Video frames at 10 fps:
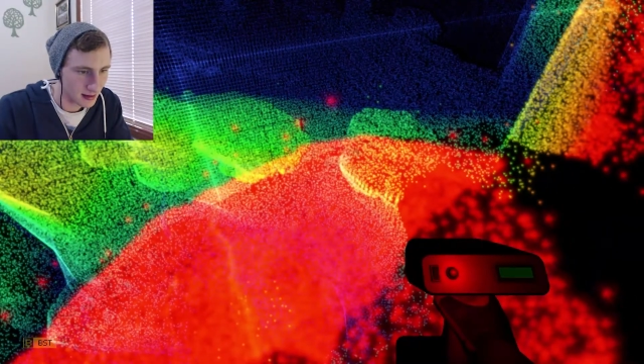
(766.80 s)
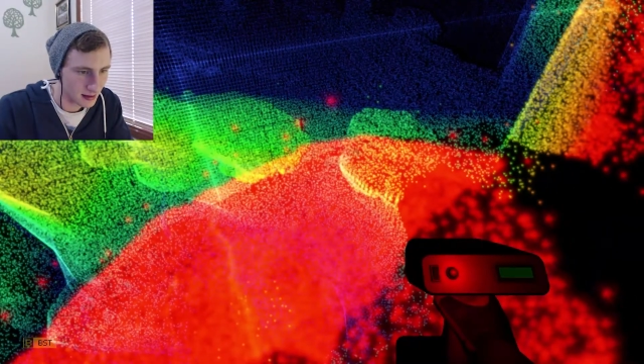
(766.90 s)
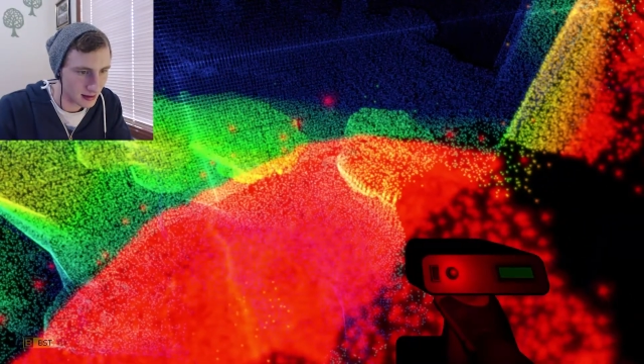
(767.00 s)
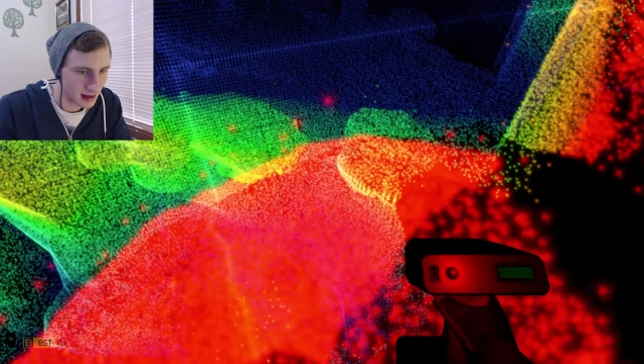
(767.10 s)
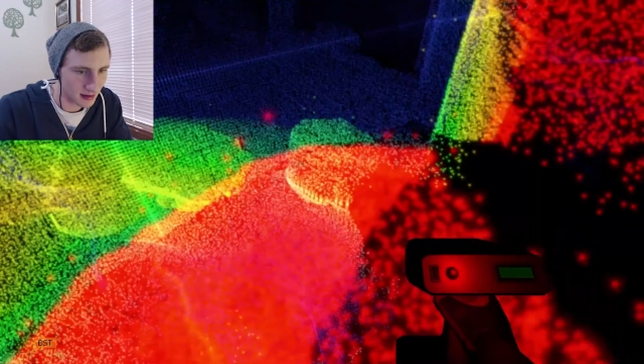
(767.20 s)

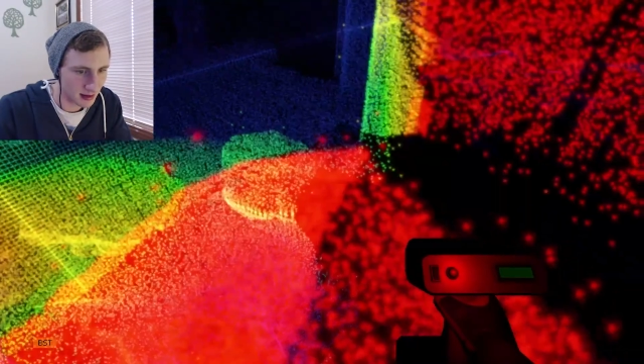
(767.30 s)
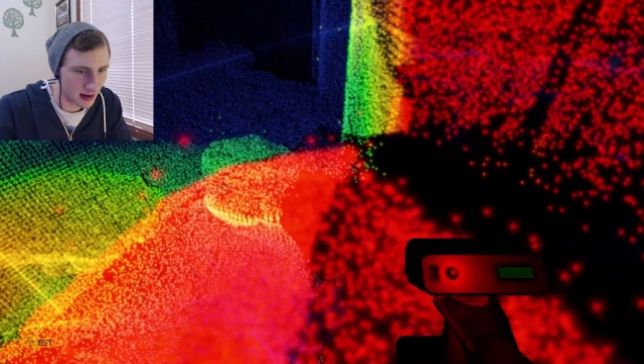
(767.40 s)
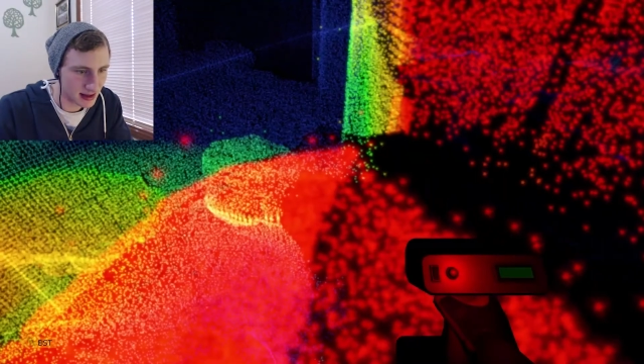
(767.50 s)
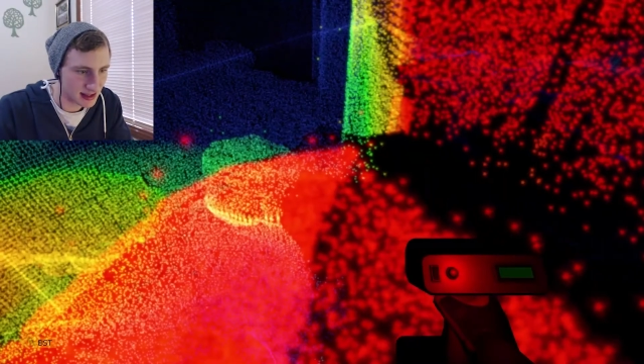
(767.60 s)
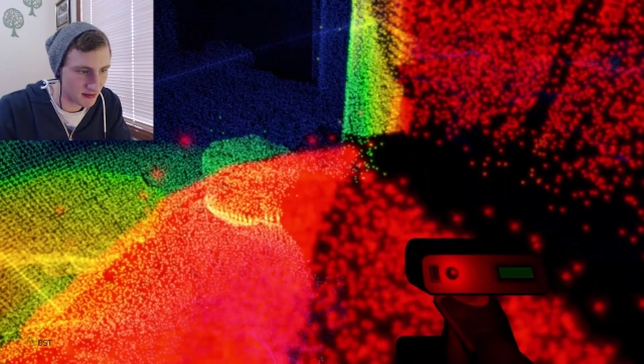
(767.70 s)
now the
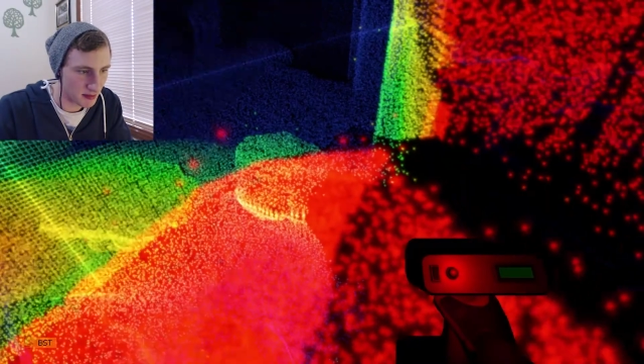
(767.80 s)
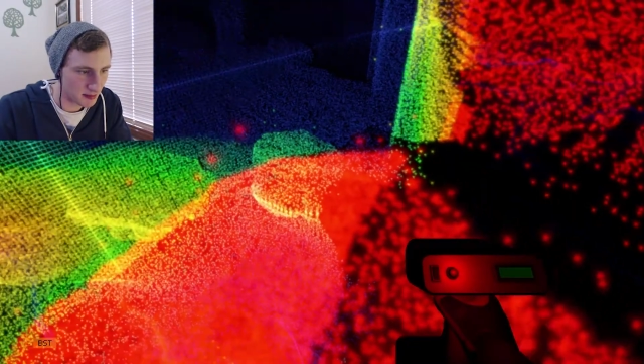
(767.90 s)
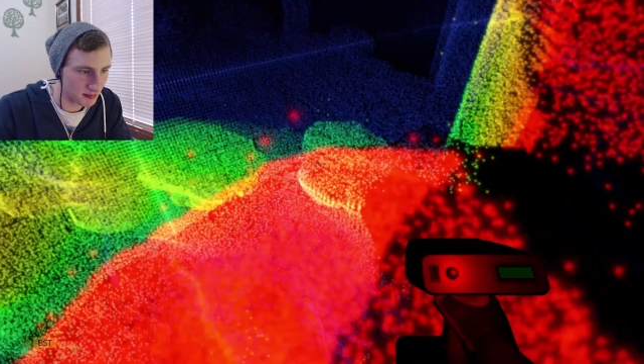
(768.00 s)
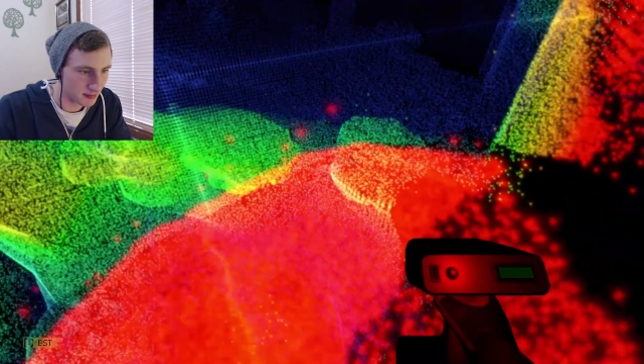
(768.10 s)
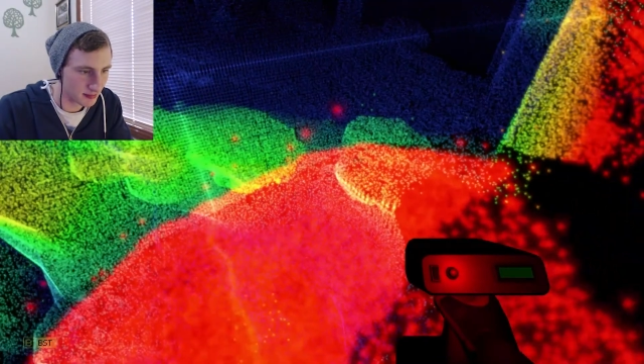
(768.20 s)
line's
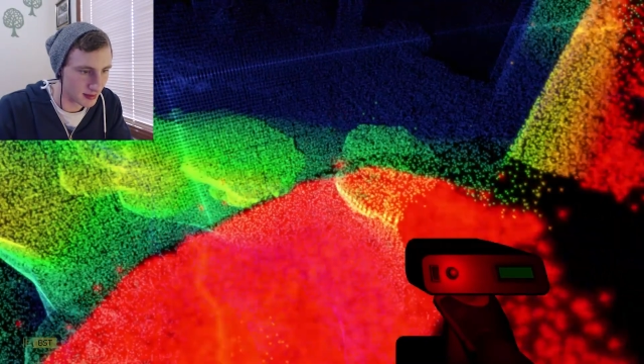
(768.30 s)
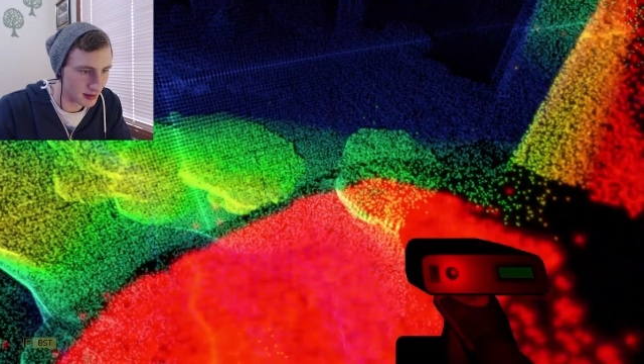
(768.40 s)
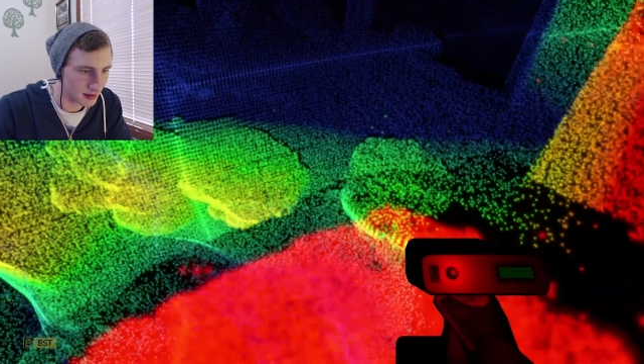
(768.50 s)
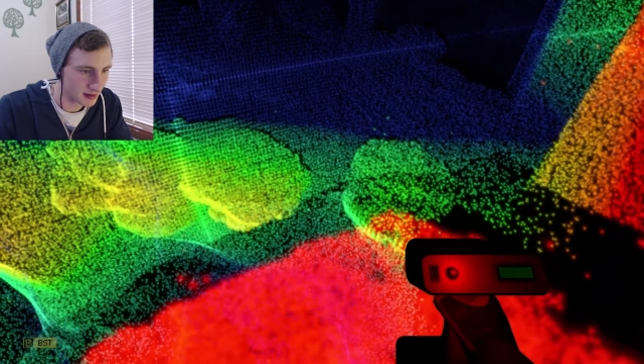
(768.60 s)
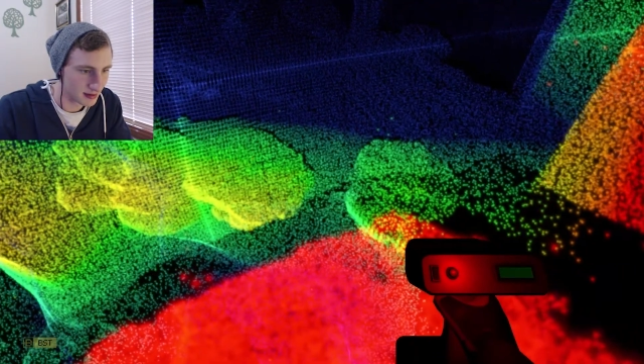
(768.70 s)
even
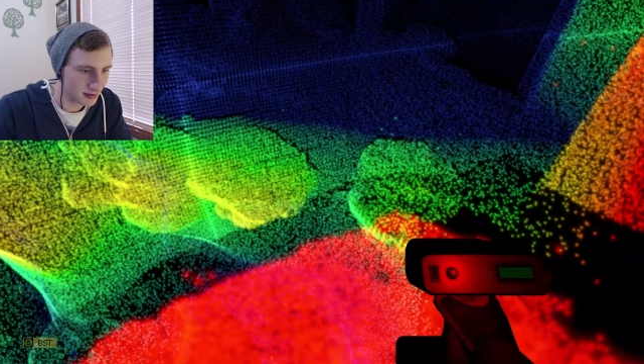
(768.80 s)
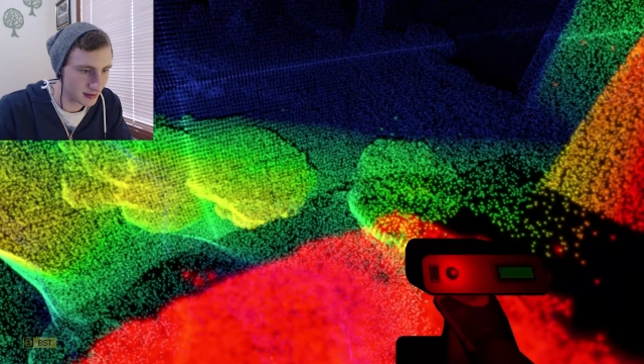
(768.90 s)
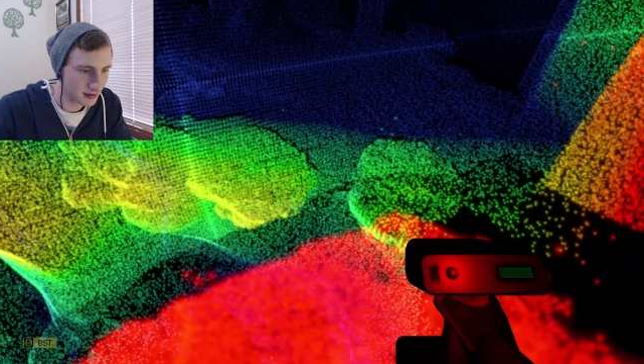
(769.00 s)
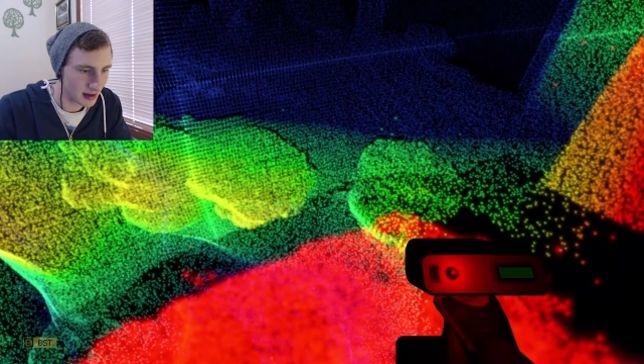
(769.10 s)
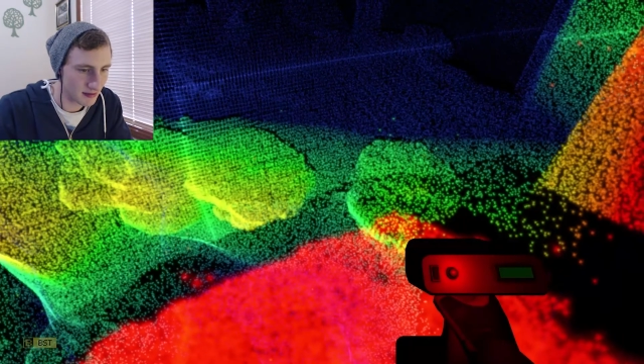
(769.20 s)

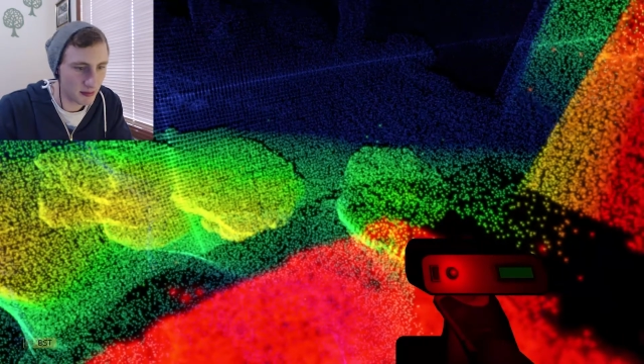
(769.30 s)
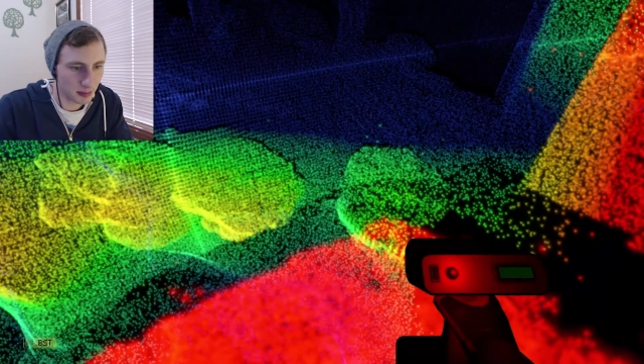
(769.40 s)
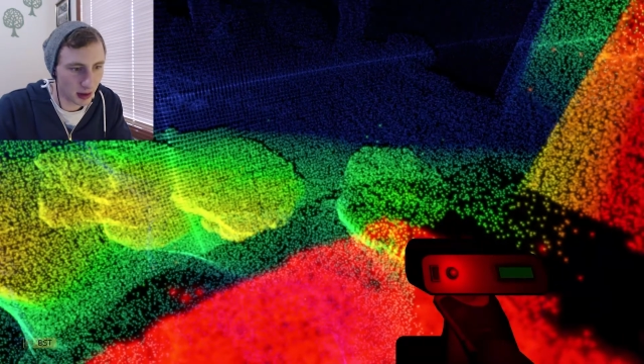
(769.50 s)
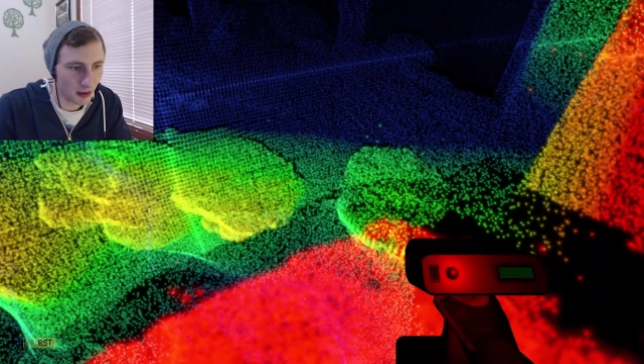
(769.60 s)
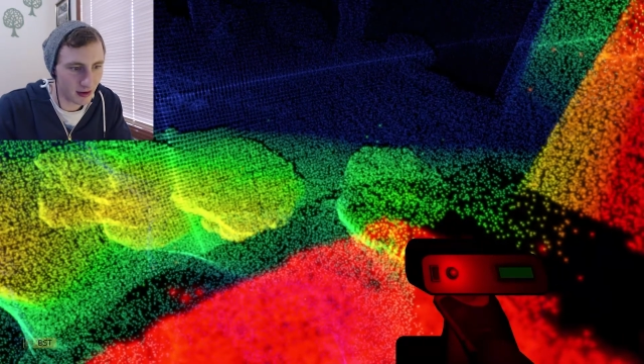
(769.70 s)

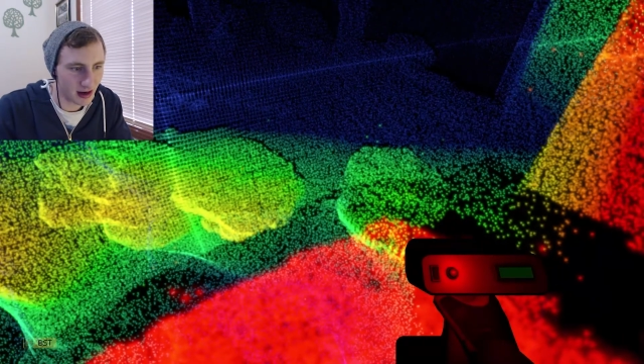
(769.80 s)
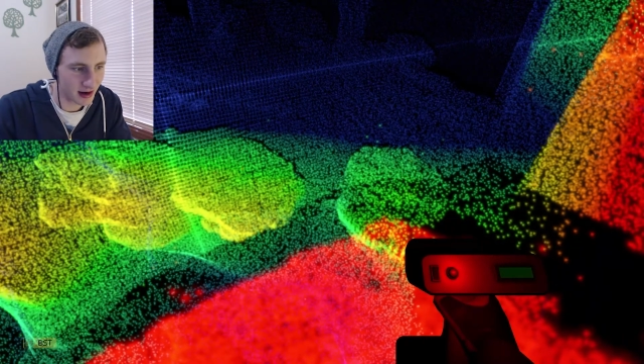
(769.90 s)
blurrier.